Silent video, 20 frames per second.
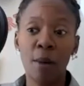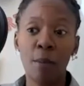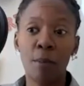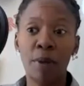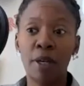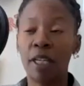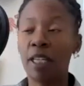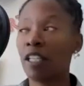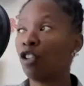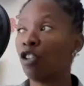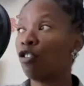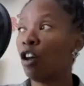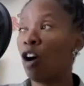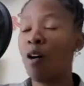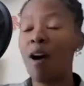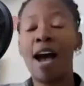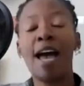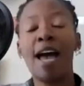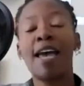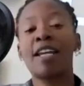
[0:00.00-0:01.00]
But, you know,
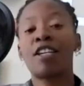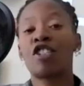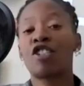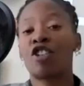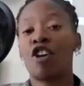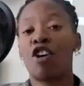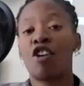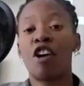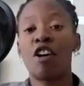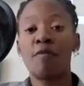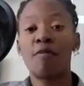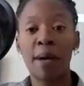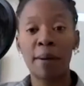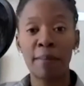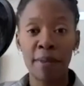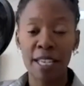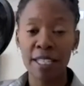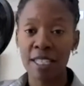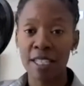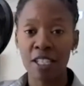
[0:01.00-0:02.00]
I had to turn off my
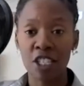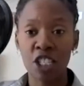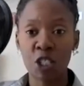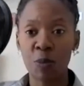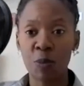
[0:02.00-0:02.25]
messages